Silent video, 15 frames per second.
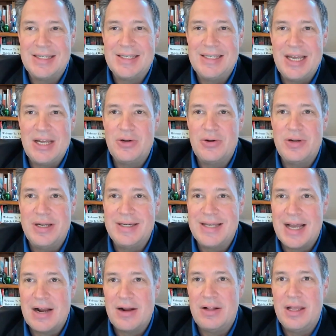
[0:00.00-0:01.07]
centered
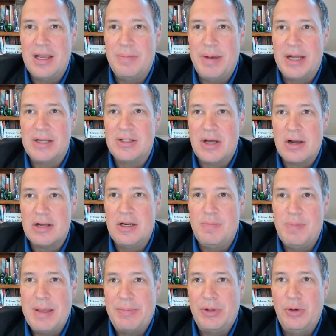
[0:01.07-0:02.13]
entirely about talking to people